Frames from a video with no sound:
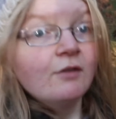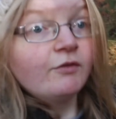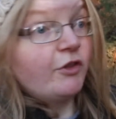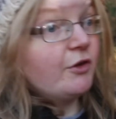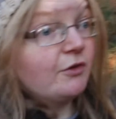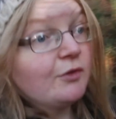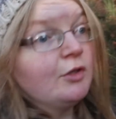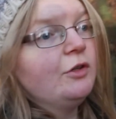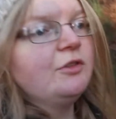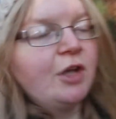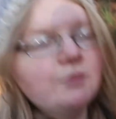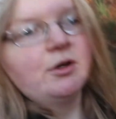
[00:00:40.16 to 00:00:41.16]
For those of you
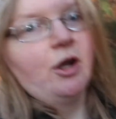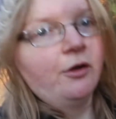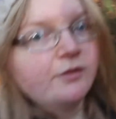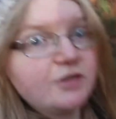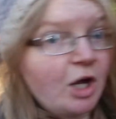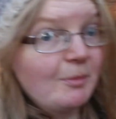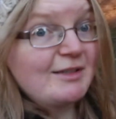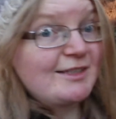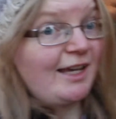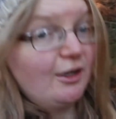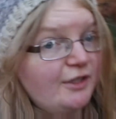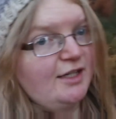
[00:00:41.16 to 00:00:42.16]
who don't know, Thomas
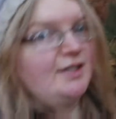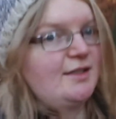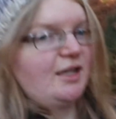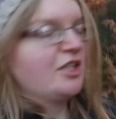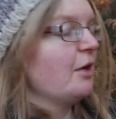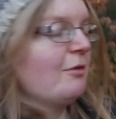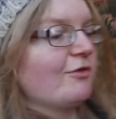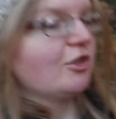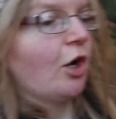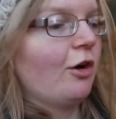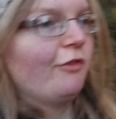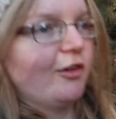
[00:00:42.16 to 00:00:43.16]
Kellner is a German
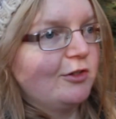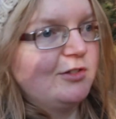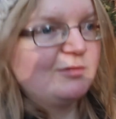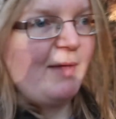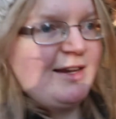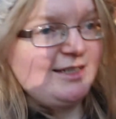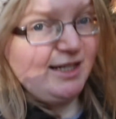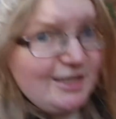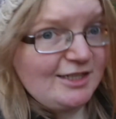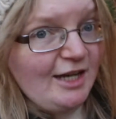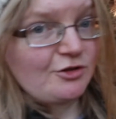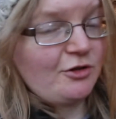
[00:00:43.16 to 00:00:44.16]
photographer who's made an
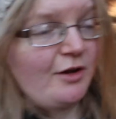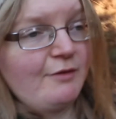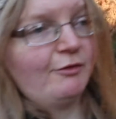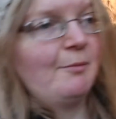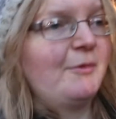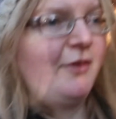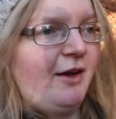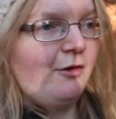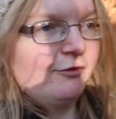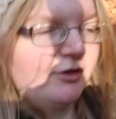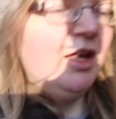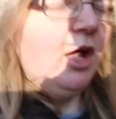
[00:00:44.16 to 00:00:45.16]
international name for
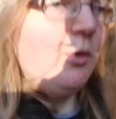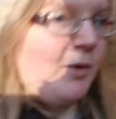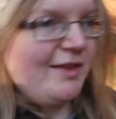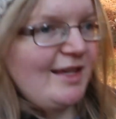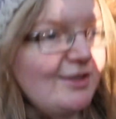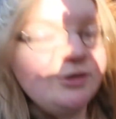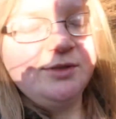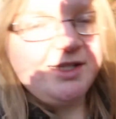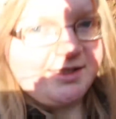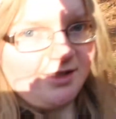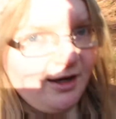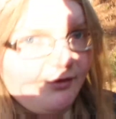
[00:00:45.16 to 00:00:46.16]
himself with his
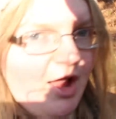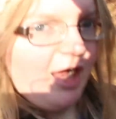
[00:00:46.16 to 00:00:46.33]
unique style of